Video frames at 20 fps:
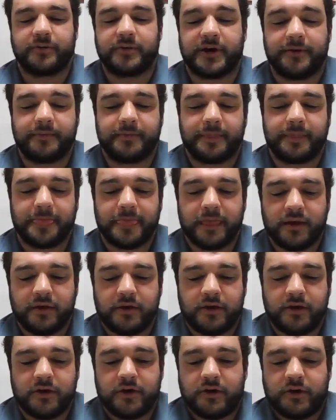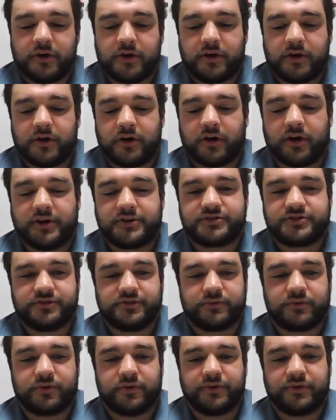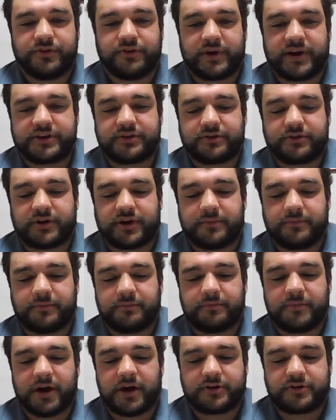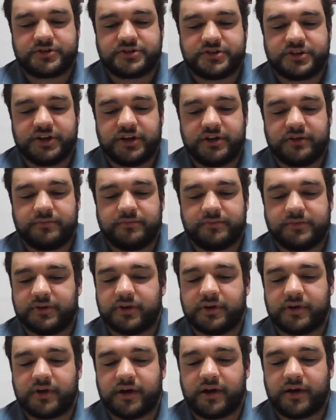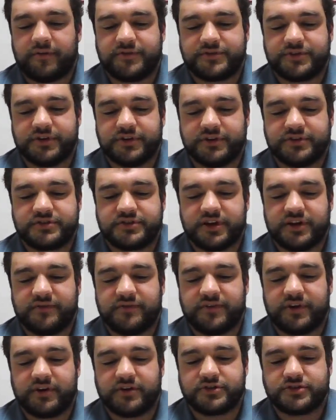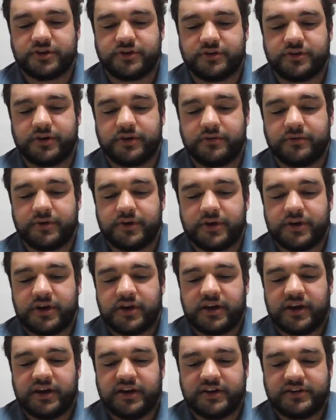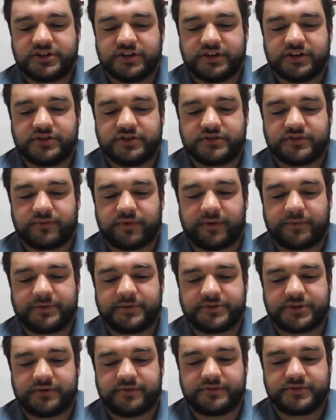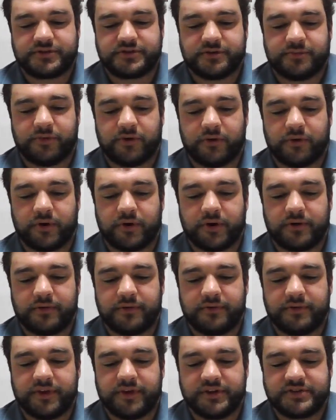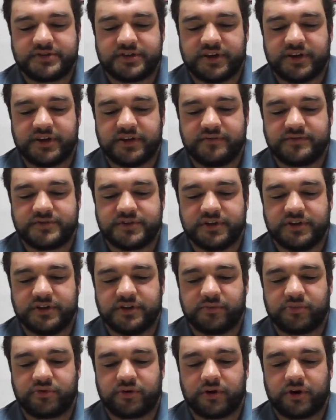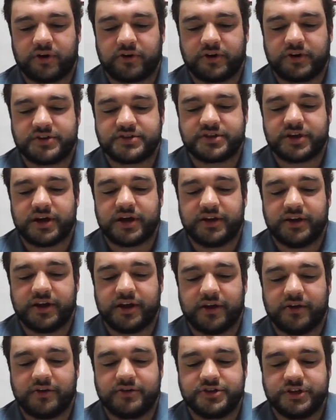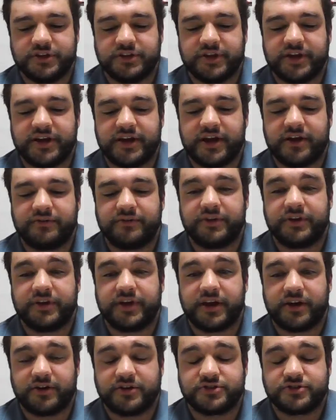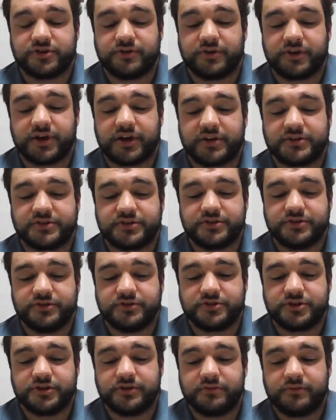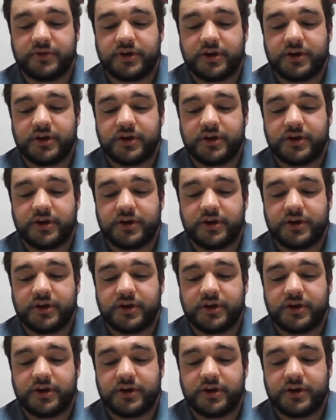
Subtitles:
about? All right, so the role in direct democracy, obviously in the state of Arizona, initiatives and representatives support the incentives in the progress ideology laid out in the Arizona Constitution.